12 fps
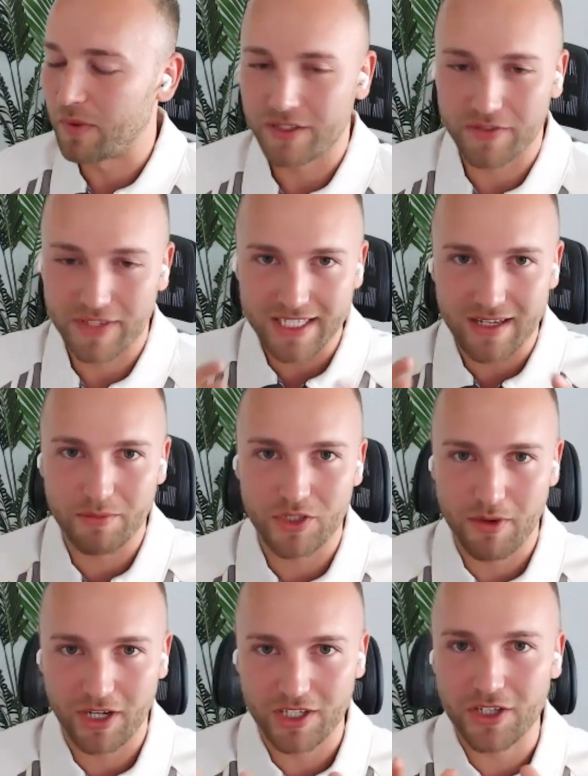these comes to your
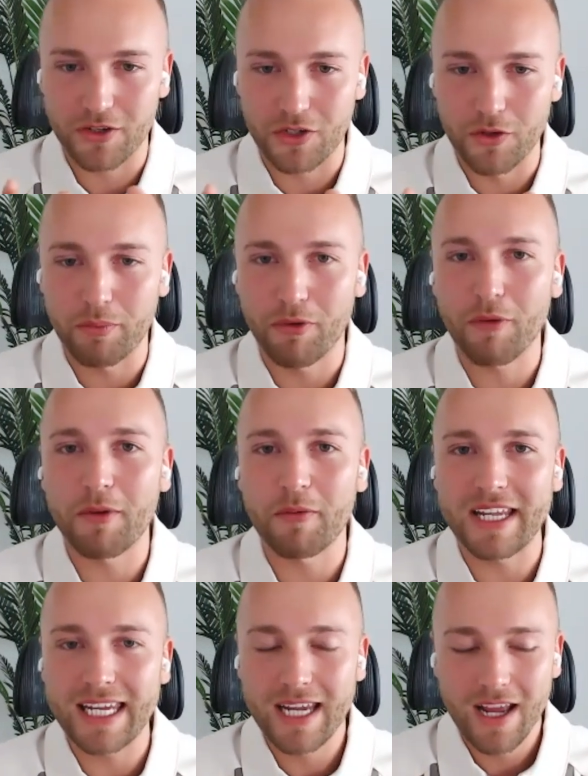mind, because you've
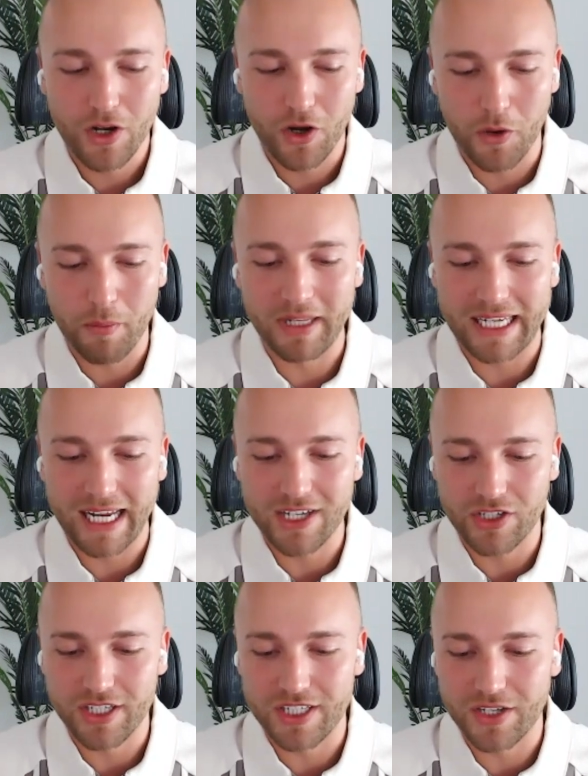probably got
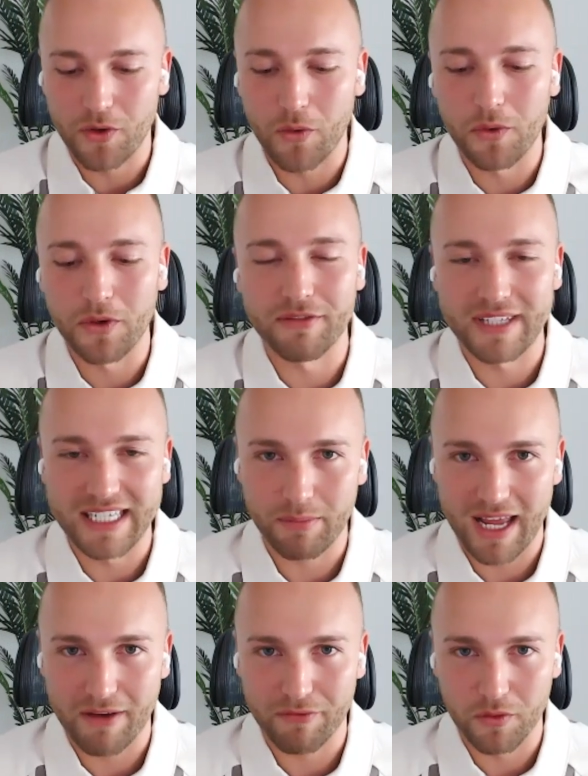obligations in all of these
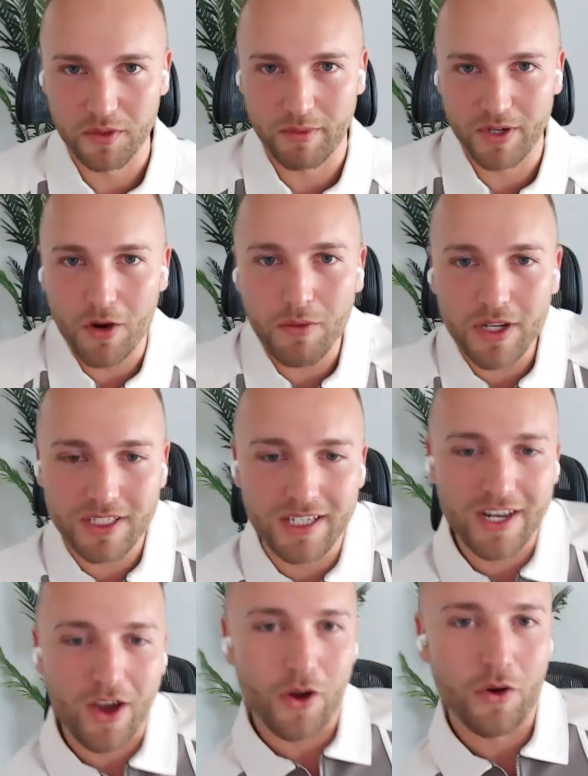platforms. But I want to
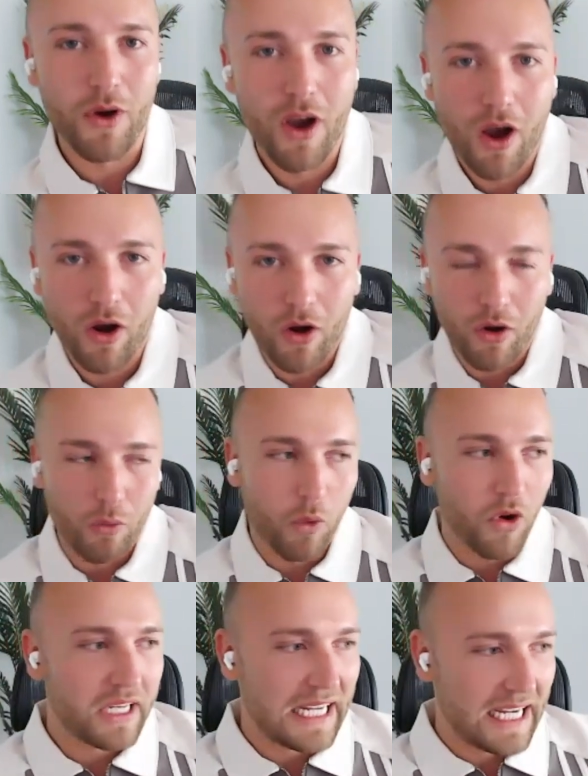know,
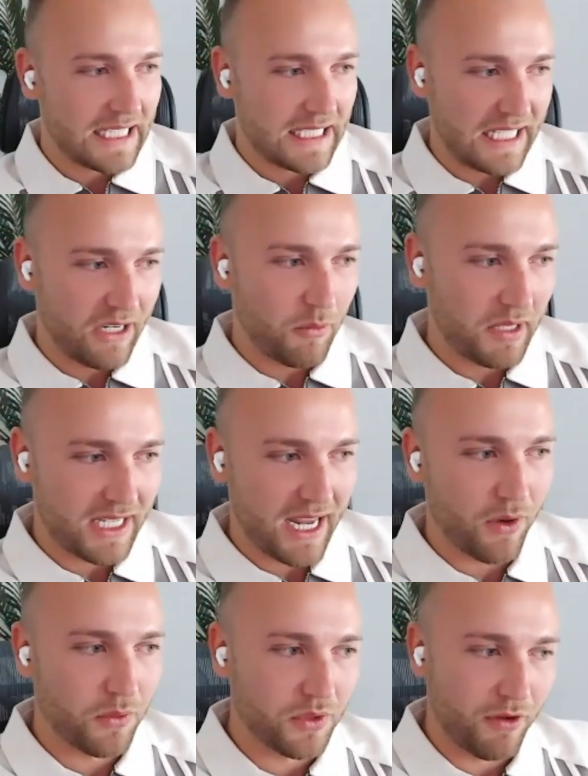what is Neil
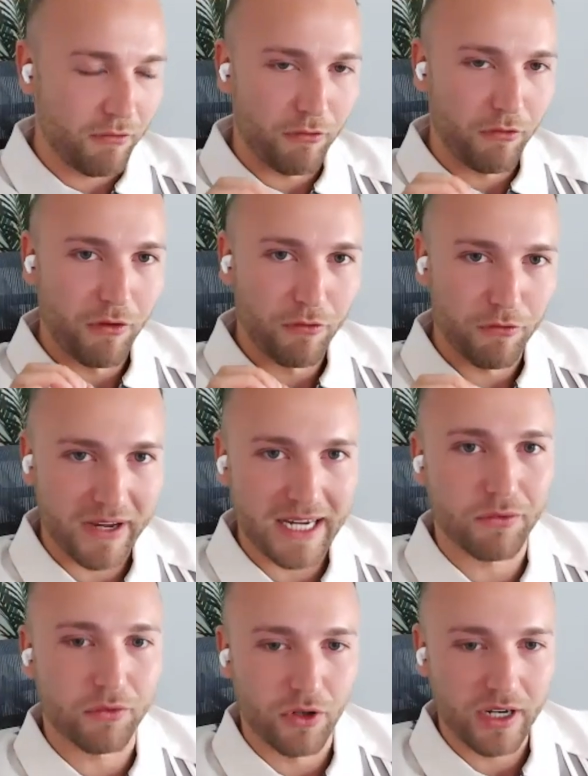Patel's
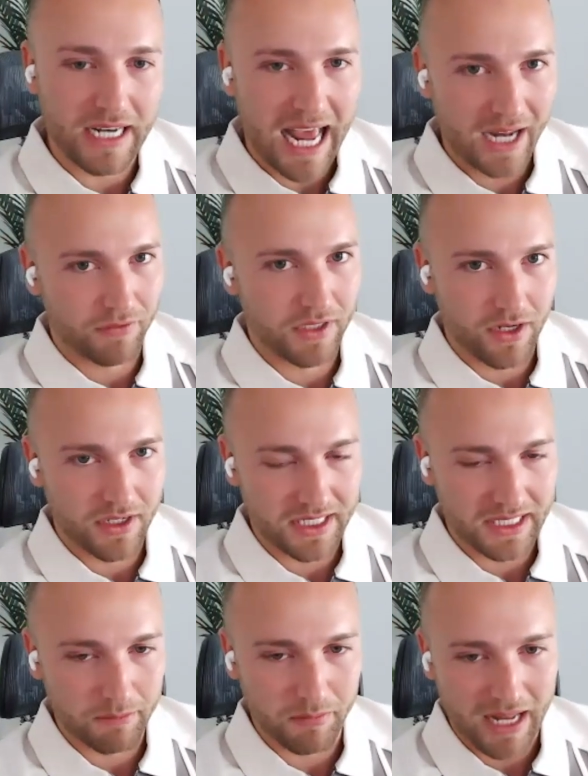favorite
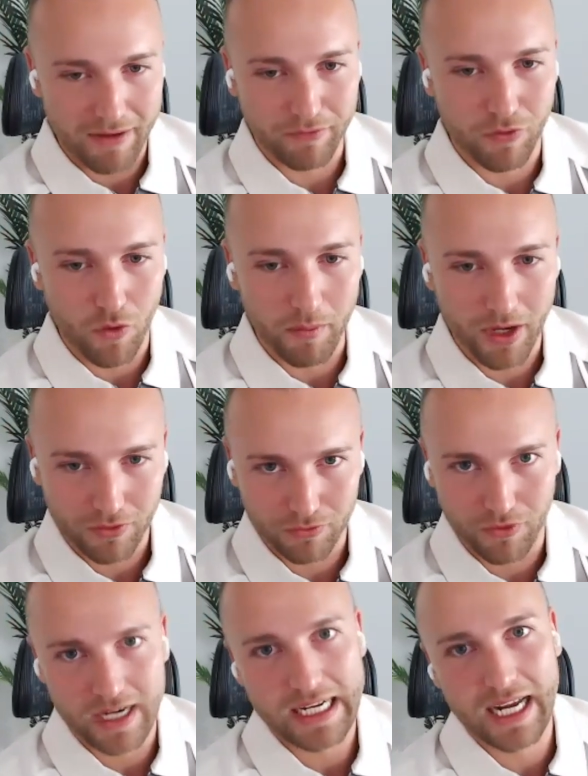advertising platform
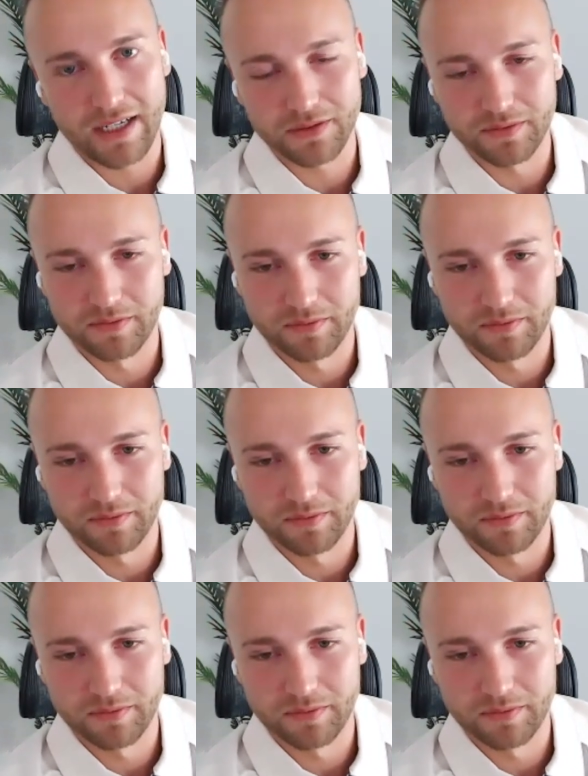right now?